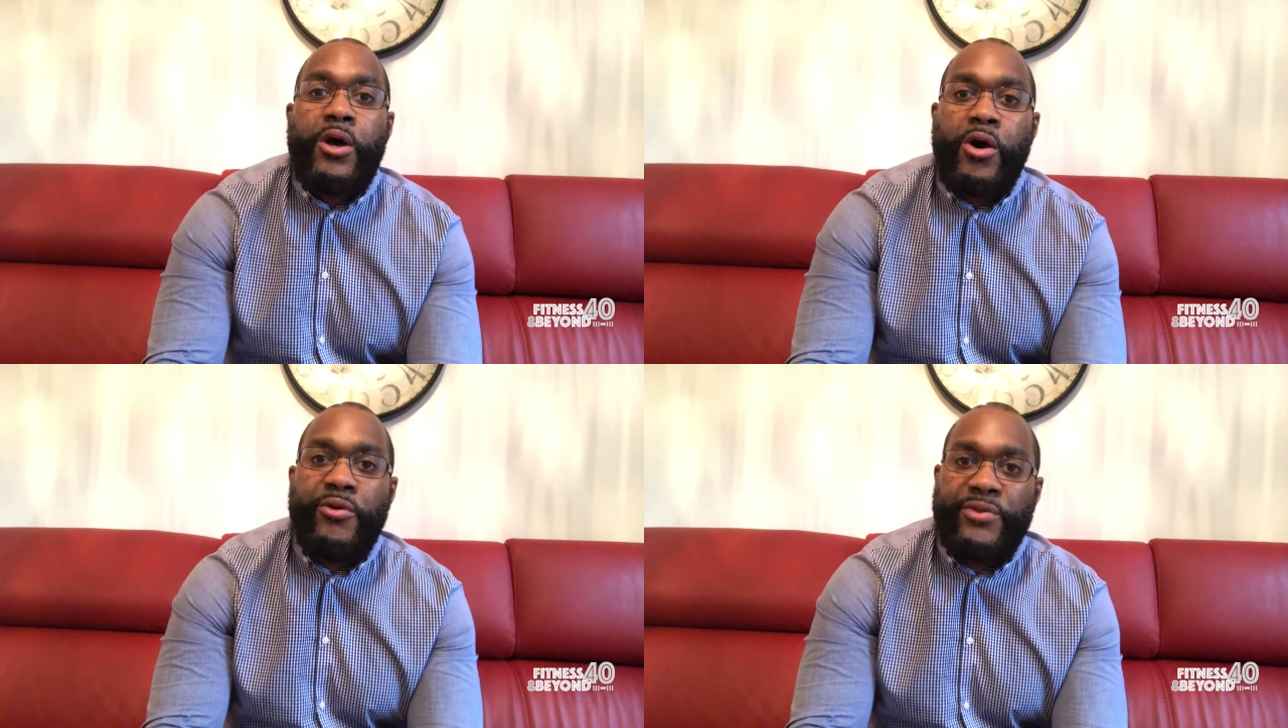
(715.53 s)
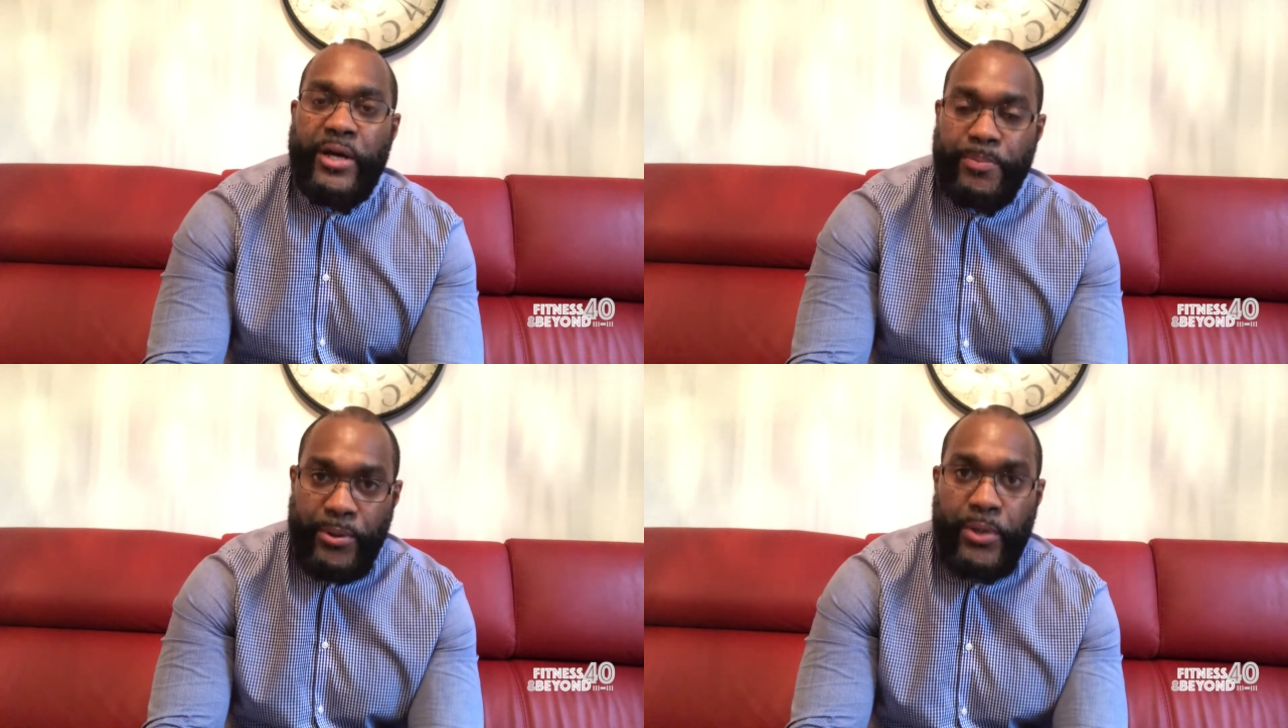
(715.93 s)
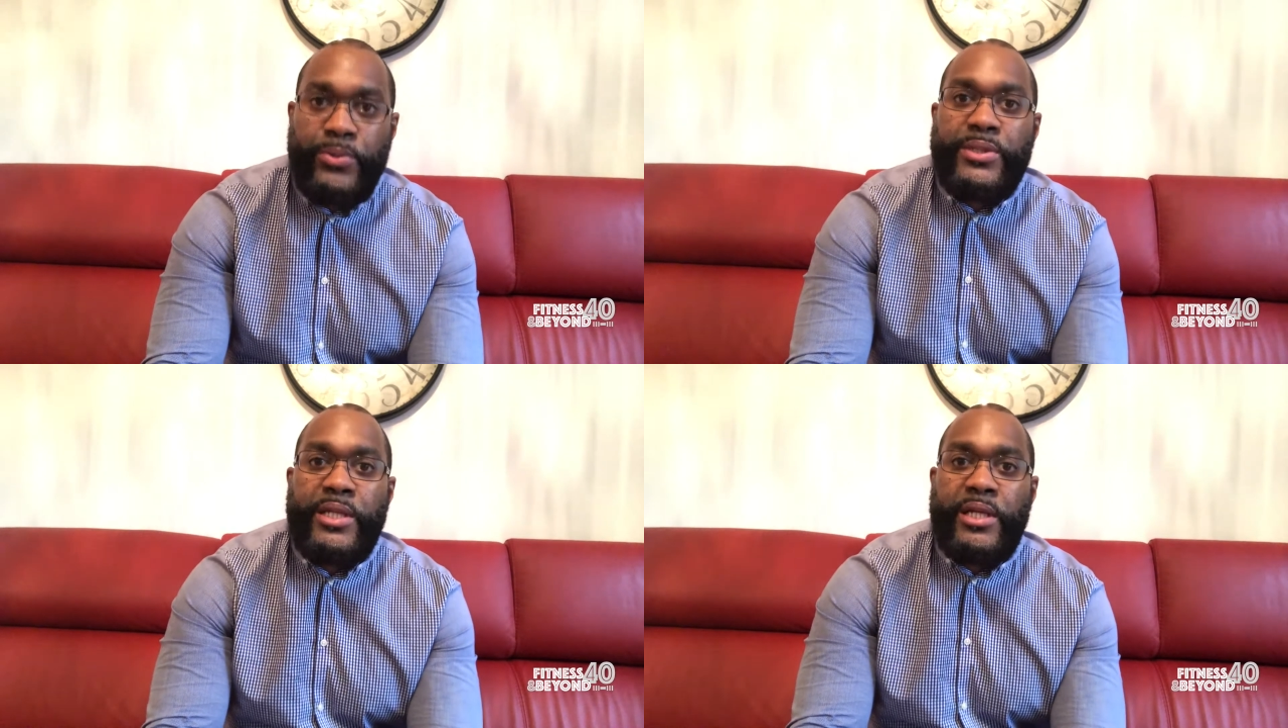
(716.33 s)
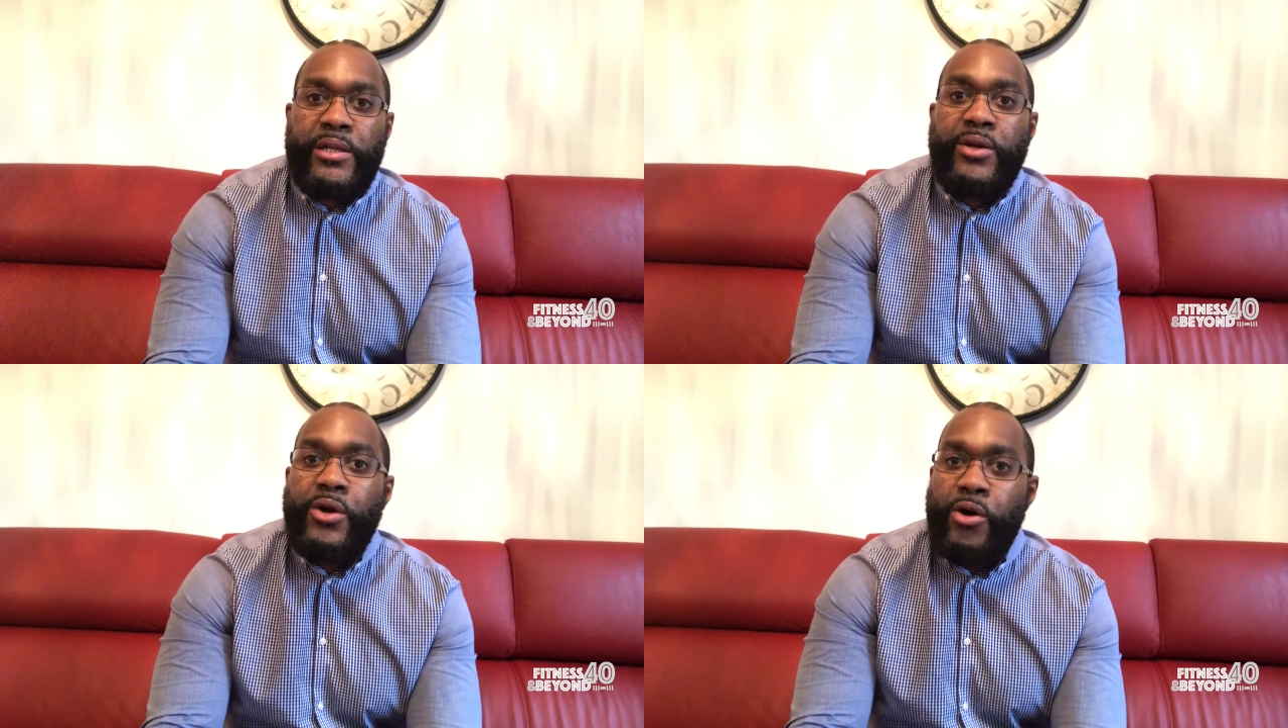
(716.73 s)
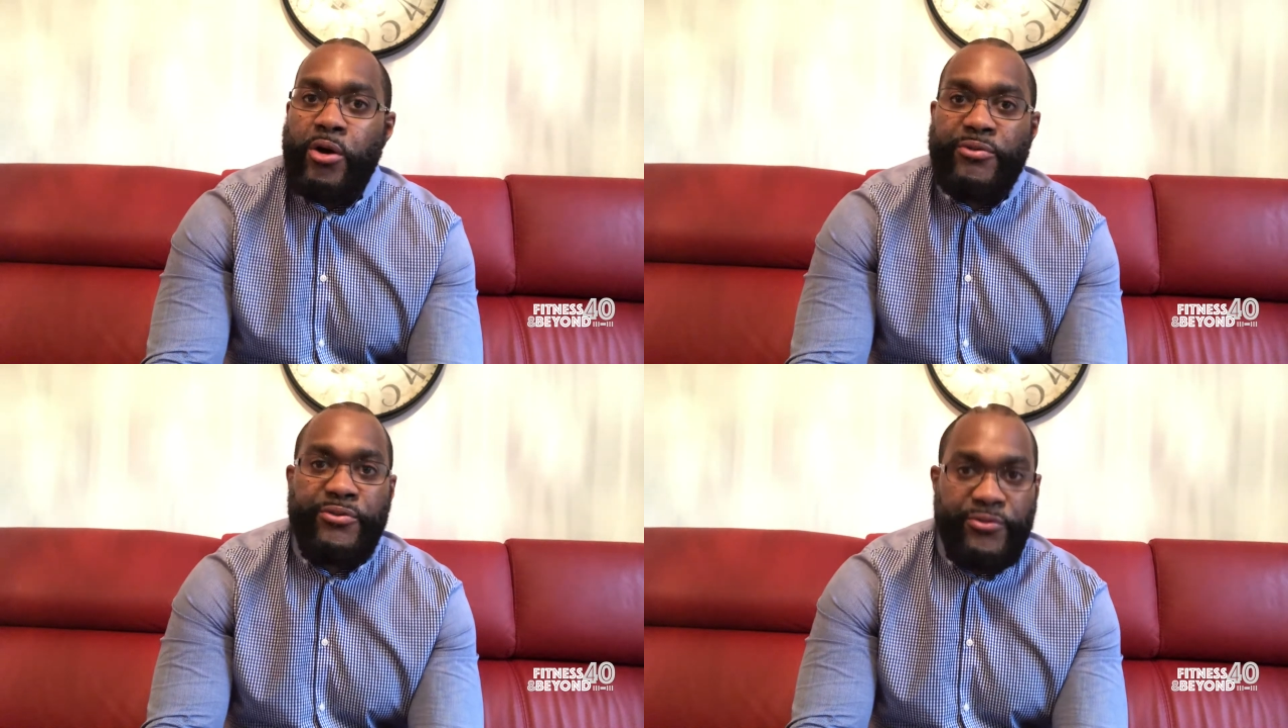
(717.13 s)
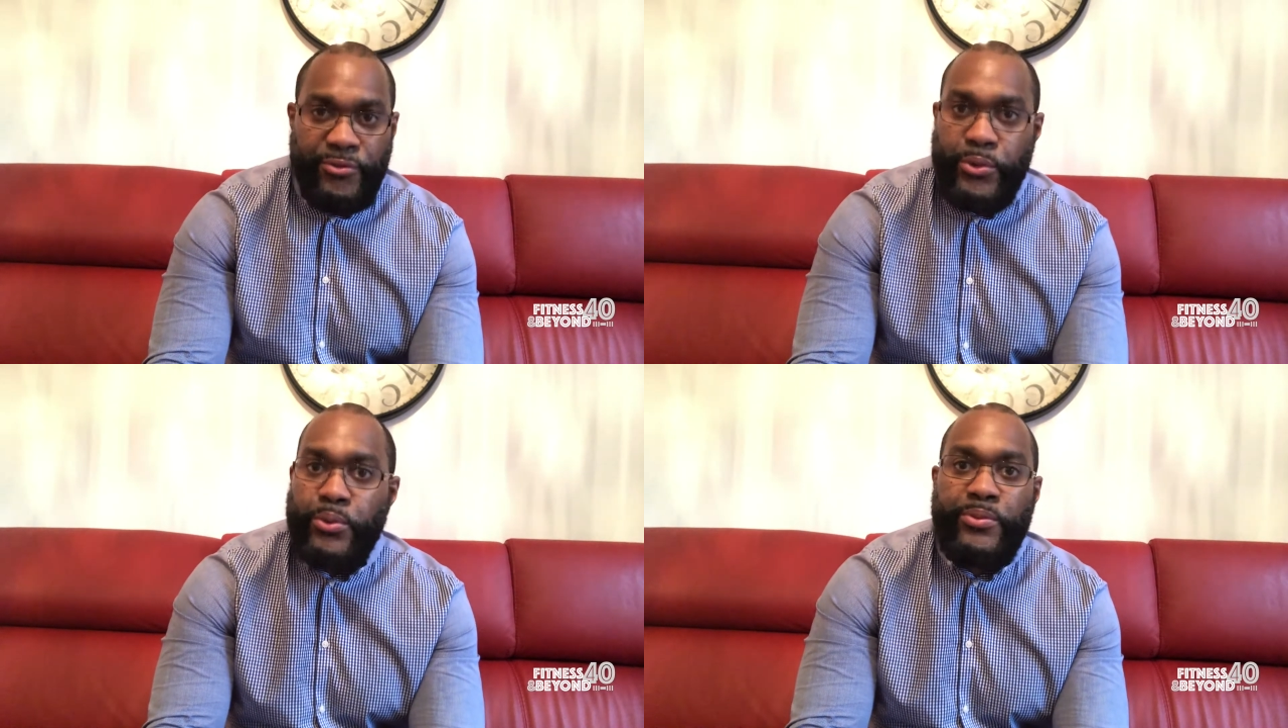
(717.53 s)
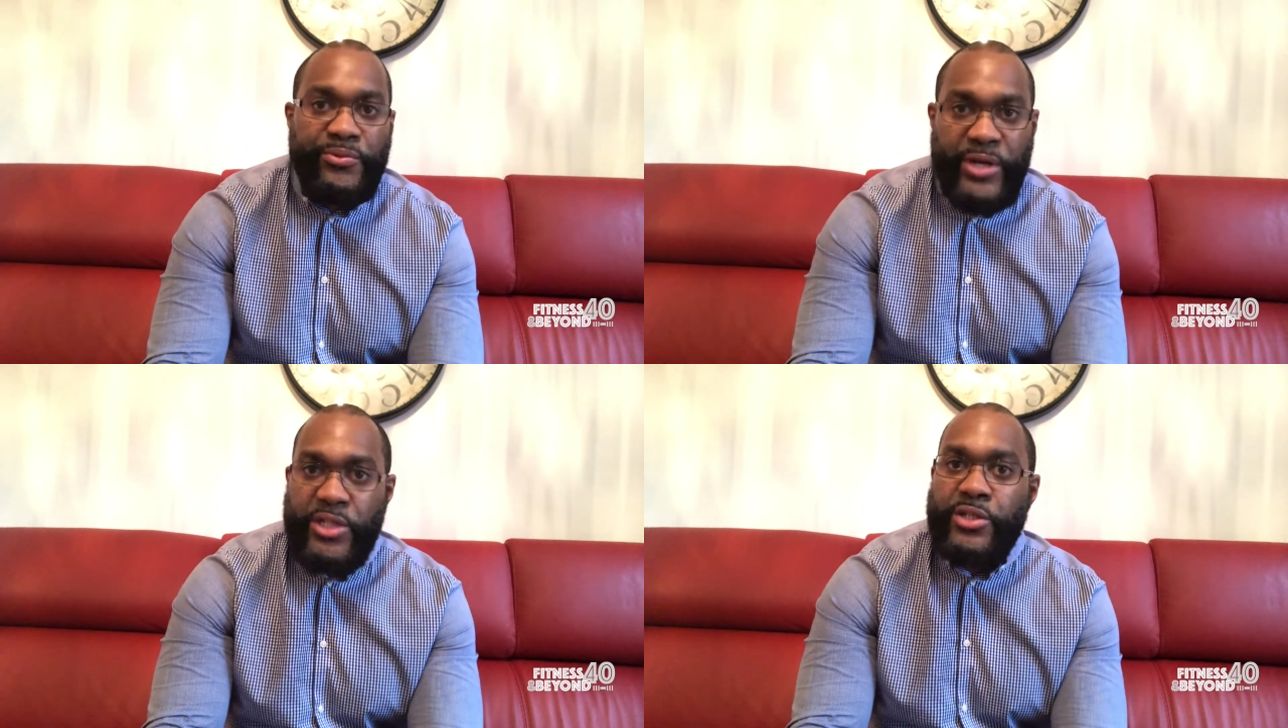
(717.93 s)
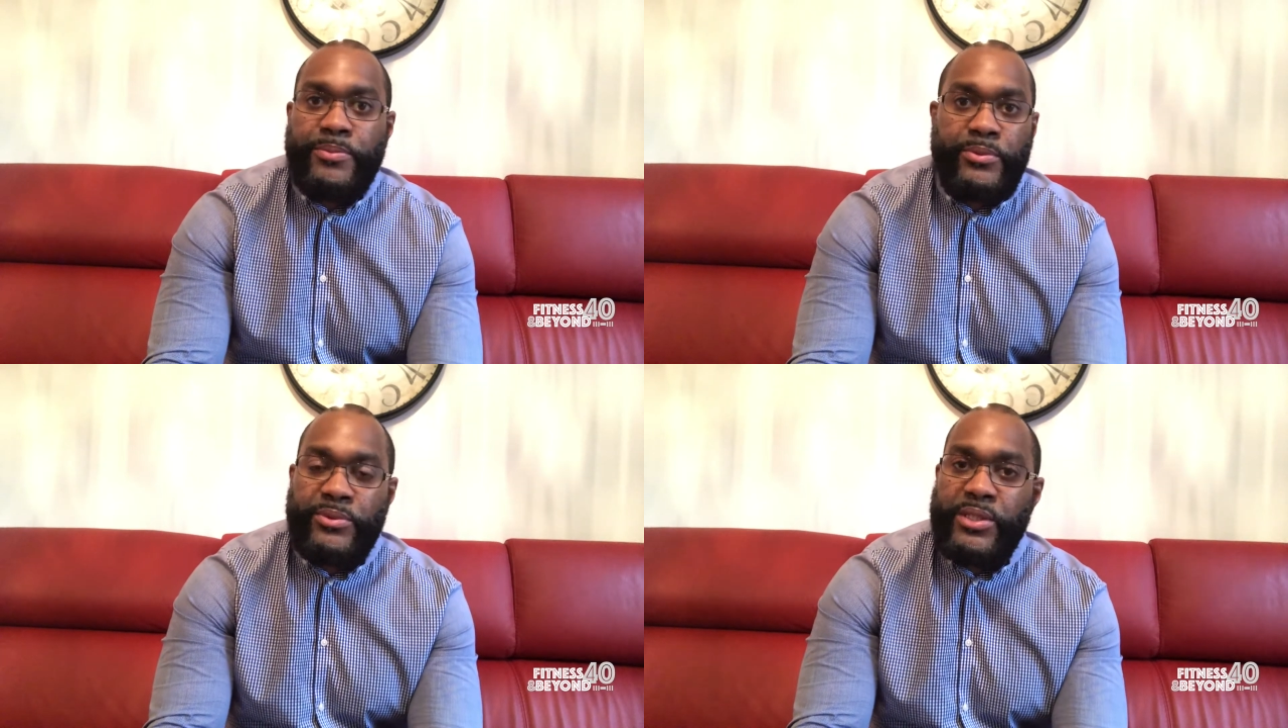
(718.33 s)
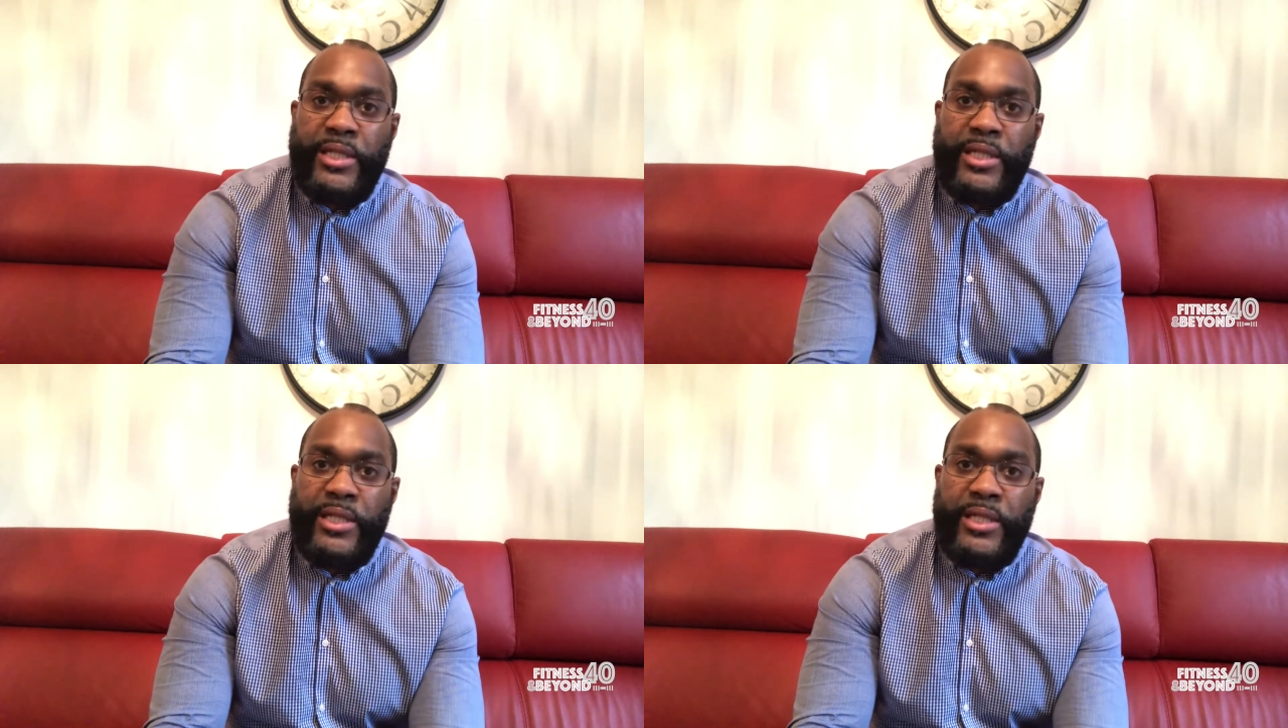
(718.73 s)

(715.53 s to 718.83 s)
of our protein, of fruit, vegetables.